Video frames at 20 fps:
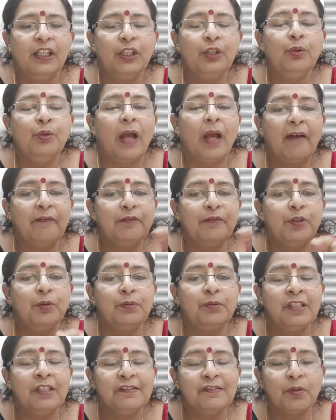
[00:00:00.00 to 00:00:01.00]

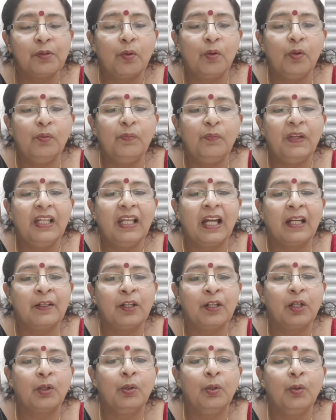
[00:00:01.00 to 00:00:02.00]
the soul will
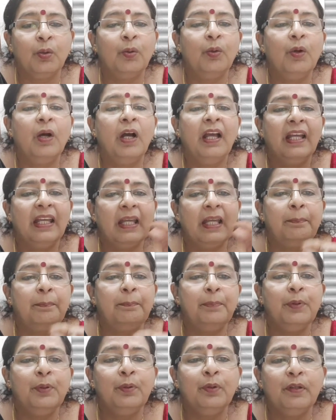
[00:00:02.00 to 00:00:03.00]
undergo a
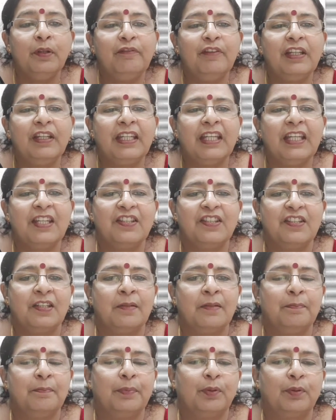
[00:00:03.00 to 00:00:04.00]

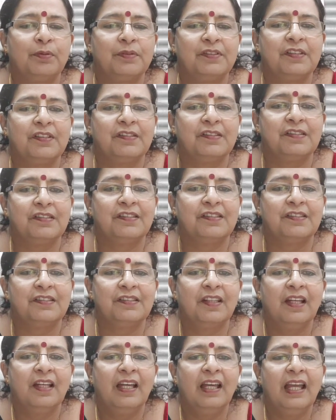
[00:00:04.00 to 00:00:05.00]
purification
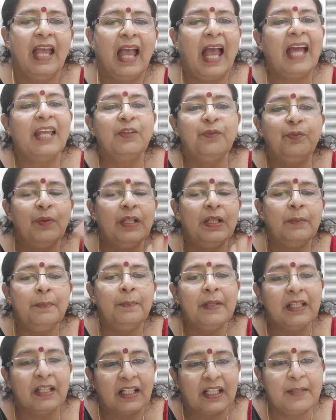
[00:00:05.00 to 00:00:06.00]
process and will
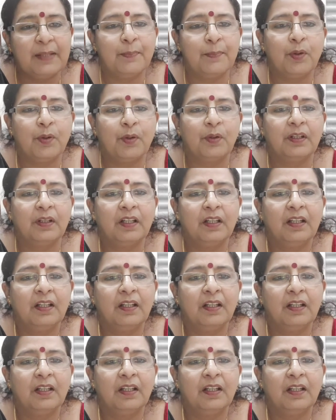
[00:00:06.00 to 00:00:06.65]
be reborn.